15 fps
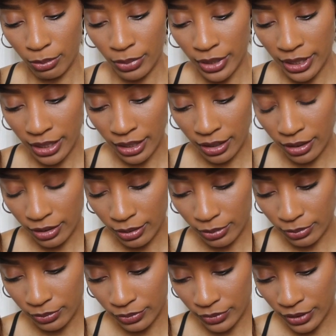But
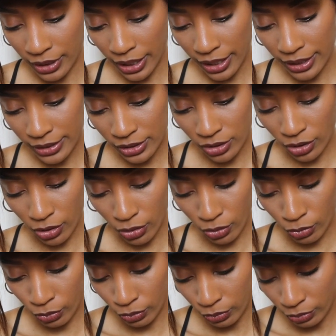um, yeah,
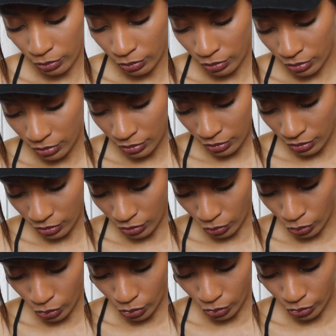so,
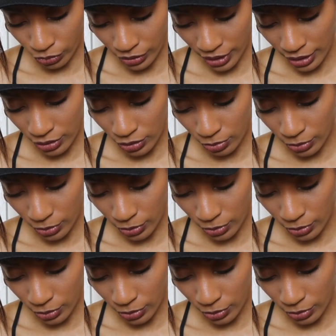ooh, thank you,